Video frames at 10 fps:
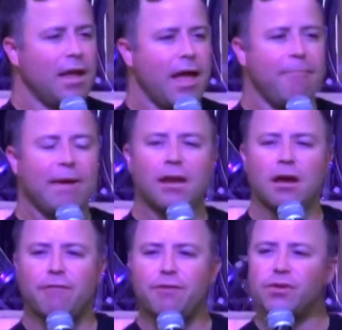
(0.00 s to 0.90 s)
And many
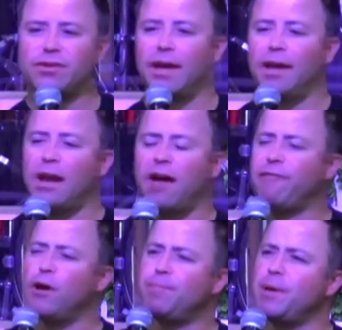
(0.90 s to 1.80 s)
of you say, and I've
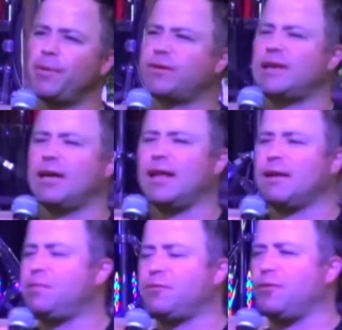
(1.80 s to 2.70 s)
heard people say that
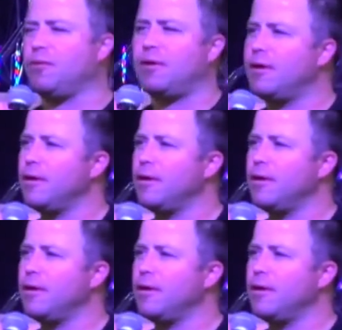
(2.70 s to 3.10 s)
before,